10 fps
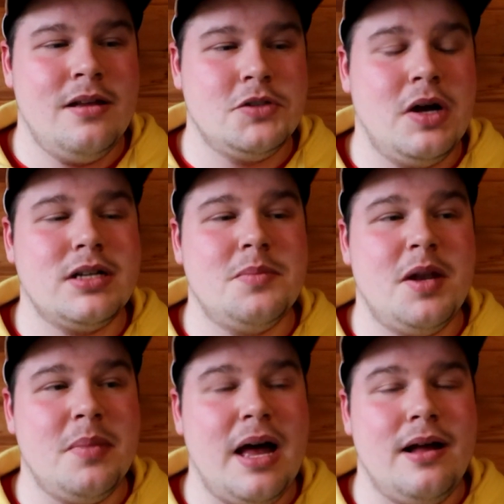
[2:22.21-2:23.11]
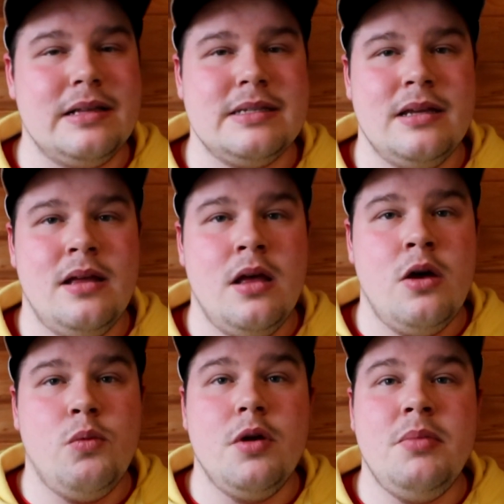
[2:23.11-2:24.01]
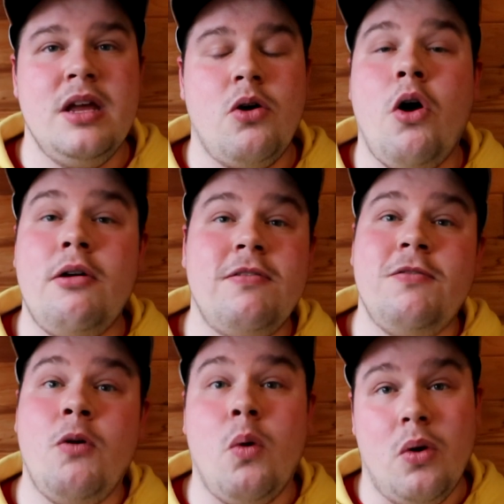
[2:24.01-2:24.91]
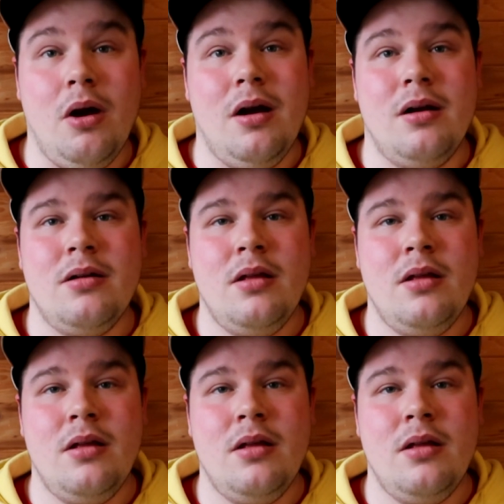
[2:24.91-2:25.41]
talked a bit about would be all four